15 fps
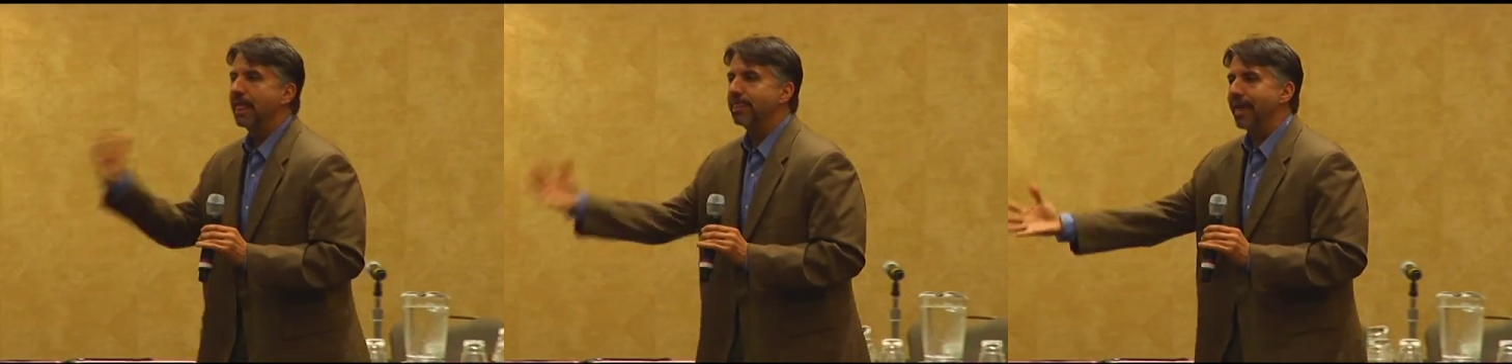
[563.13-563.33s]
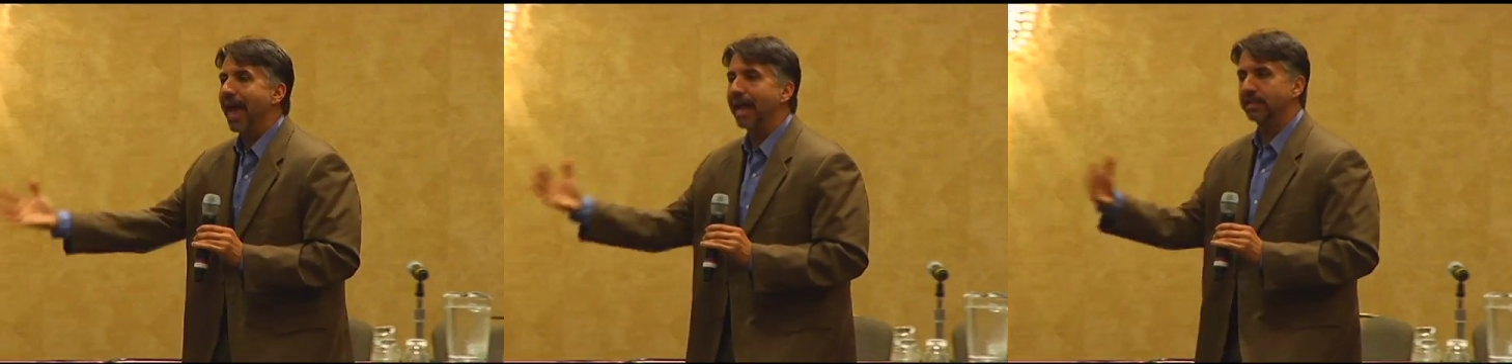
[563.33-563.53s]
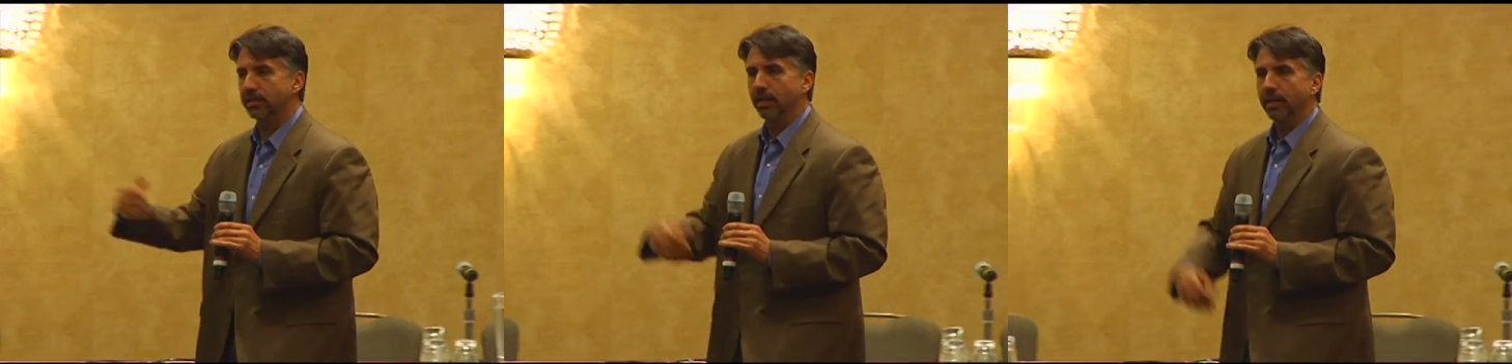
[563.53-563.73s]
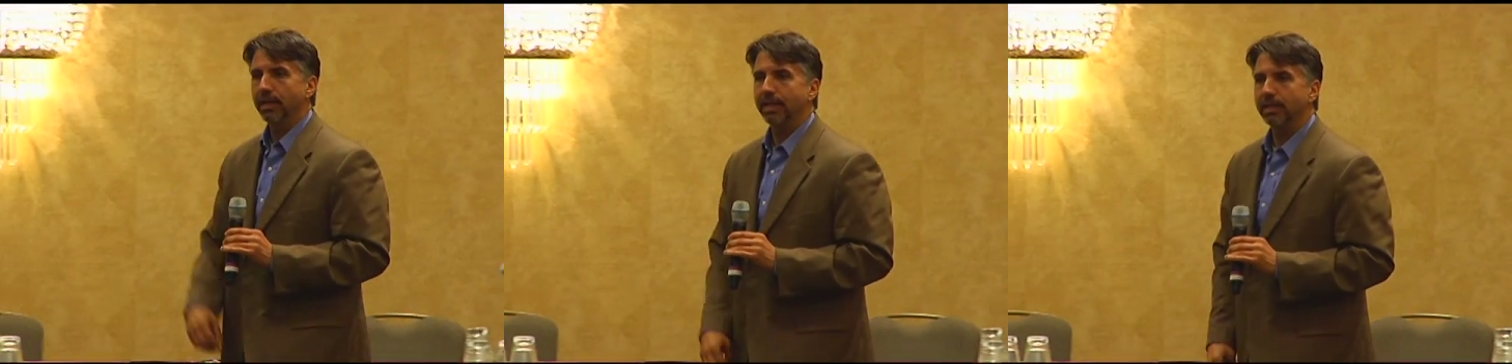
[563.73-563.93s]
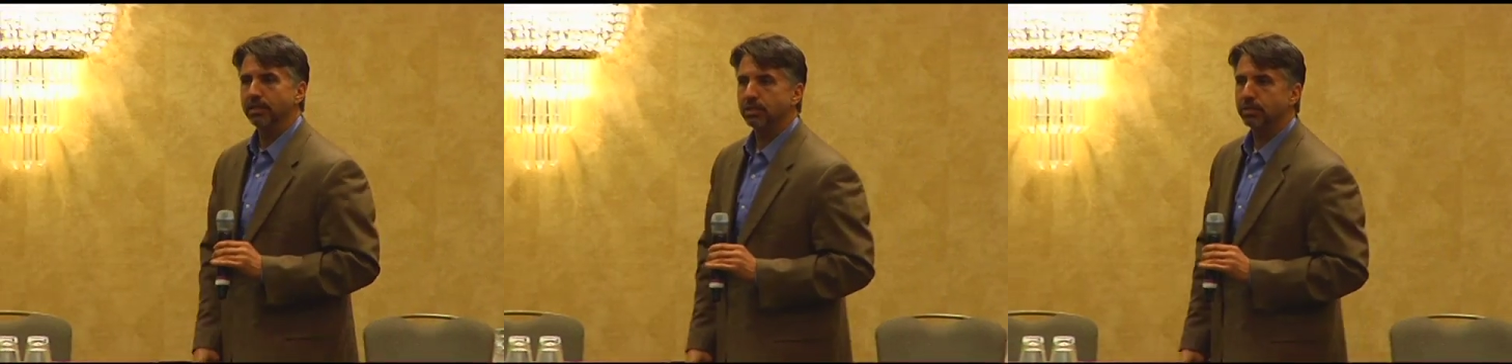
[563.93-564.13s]
That
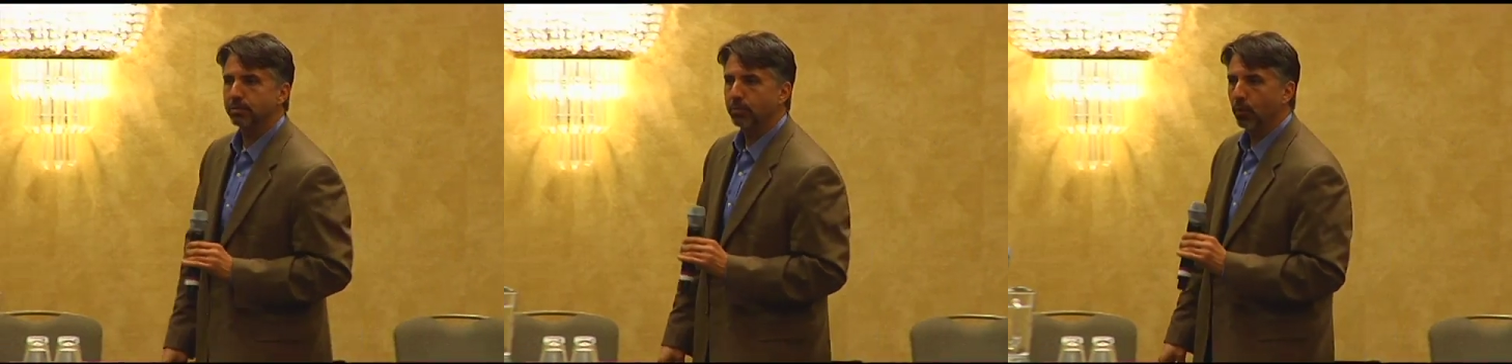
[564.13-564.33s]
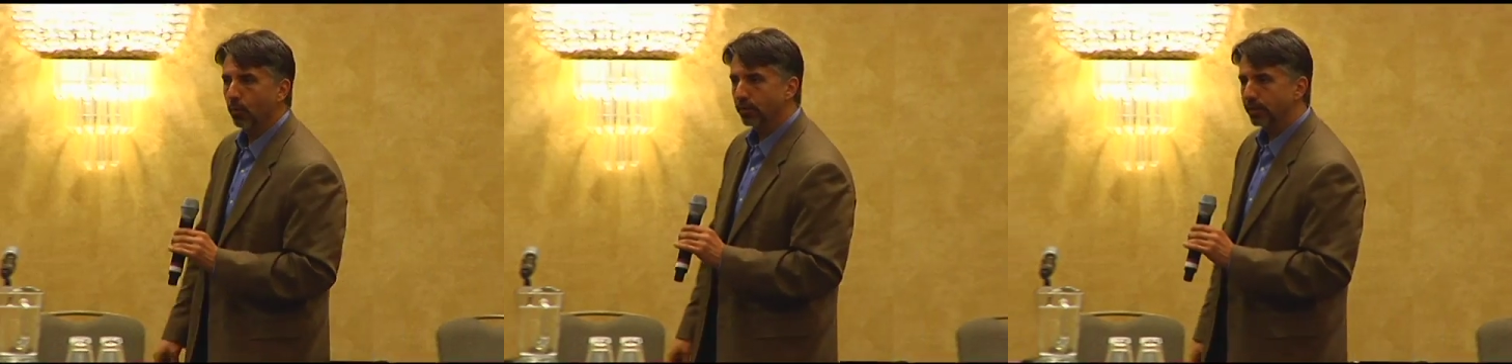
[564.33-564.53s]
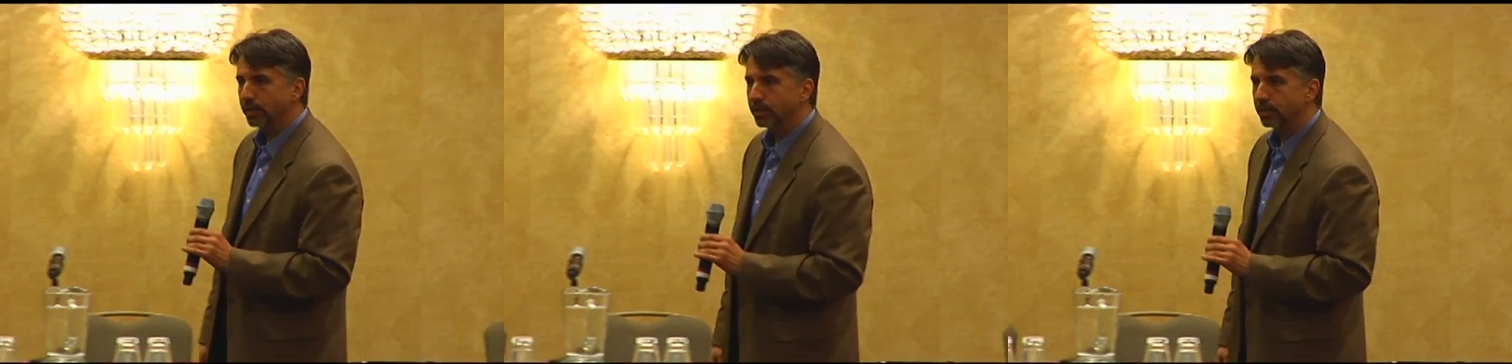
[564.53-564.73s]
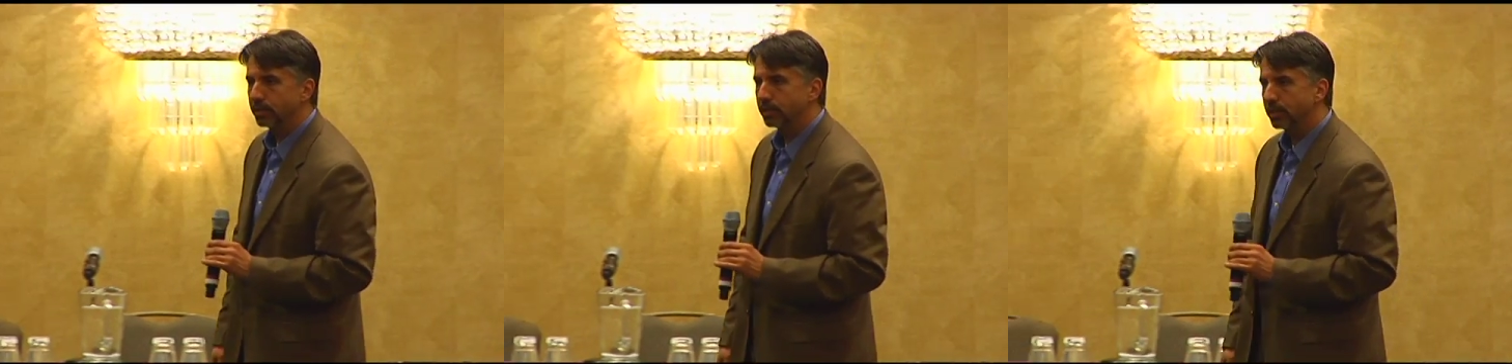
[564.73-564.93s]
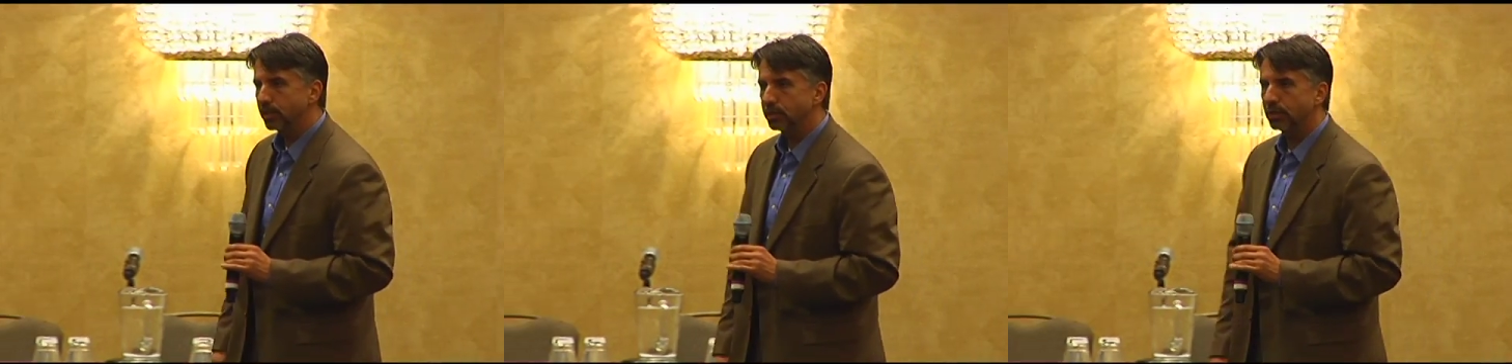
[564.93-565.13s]
is supported
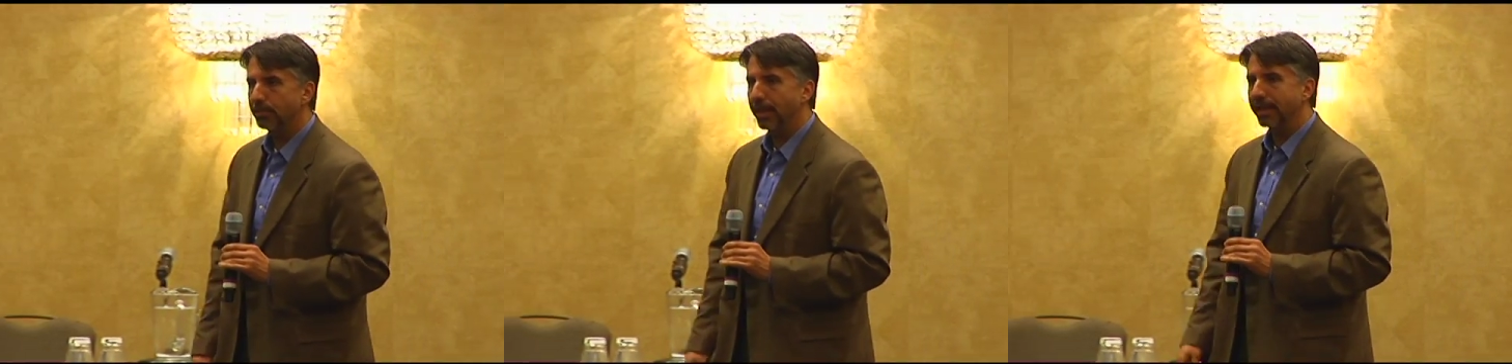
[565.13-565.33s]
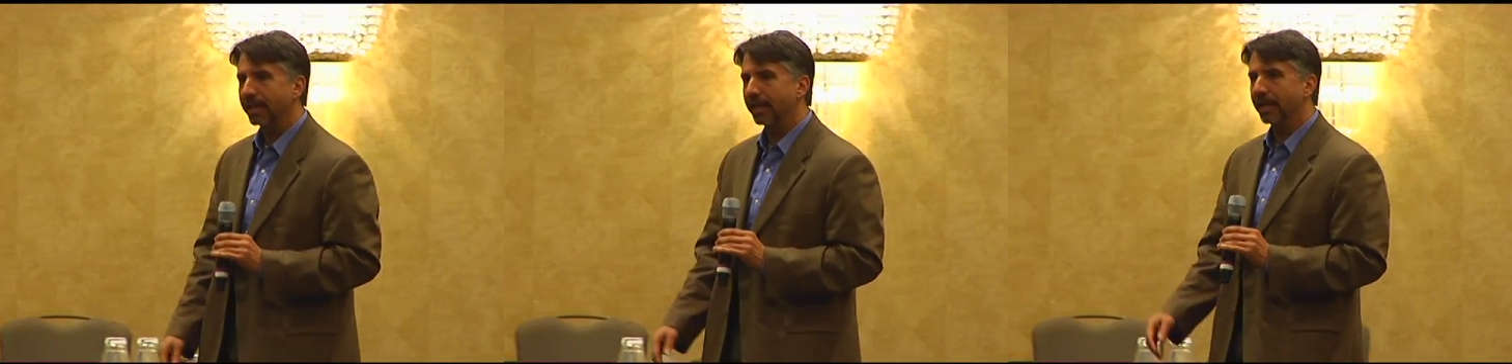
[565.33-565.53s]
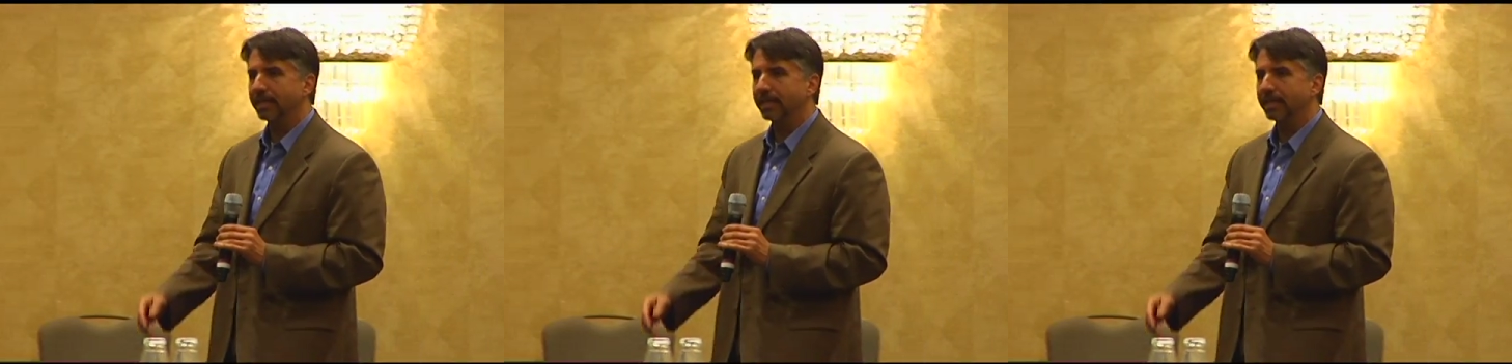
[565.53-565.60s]
decision-making,